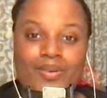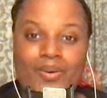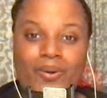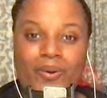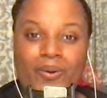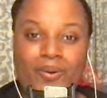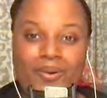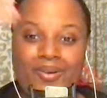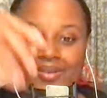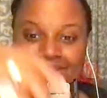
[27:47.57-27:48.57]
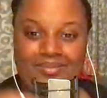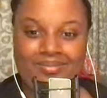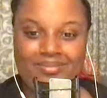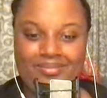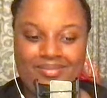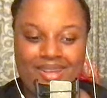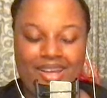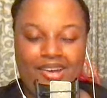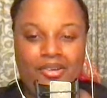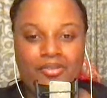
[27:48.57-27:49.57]
How
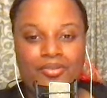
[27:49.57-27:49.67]
are you